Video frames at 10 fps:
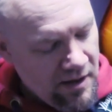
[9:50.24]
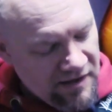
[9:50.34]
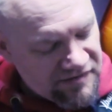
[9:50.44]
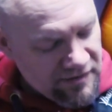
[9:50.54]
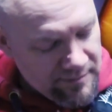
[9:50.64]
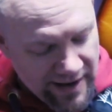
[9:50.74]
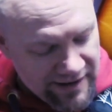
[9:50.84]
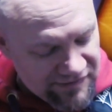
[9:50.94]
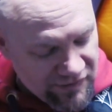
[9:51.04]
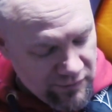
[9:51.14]
so the
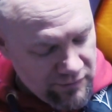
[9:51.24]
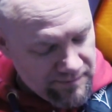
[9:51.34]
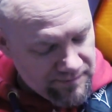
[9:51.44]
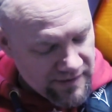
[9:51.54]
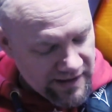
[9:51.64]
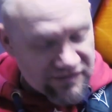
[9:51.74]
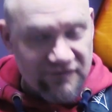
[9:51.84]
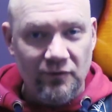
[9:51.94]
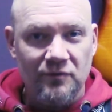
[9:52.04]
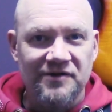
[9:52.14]
main two
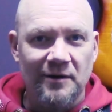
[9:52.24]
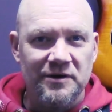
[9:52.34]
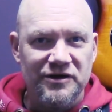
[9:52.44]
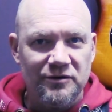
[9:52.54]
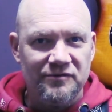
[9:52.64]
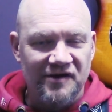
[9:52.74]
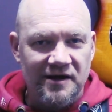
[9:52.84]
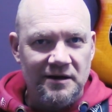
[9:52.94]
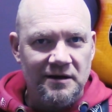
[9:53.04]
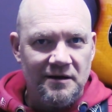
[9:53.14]
intervals that we're
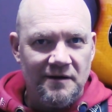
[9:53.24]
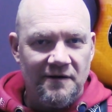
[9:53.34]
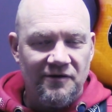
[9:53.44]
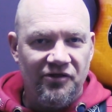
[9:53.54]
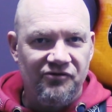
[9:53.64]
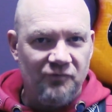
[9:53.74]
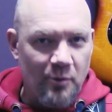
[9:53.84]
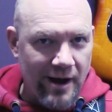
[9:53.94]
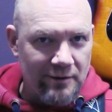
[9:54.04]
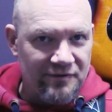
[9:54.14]
using
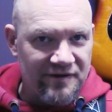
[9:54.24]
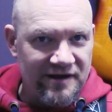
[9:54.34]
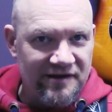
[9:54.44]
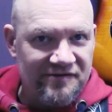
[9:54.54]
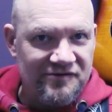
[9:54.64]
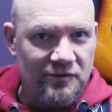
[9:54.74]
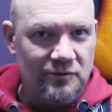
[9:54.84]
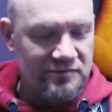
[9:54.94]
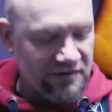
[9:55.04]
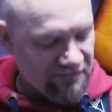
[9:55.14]
throughout these
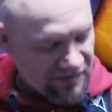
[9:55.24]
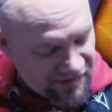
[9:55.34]
two different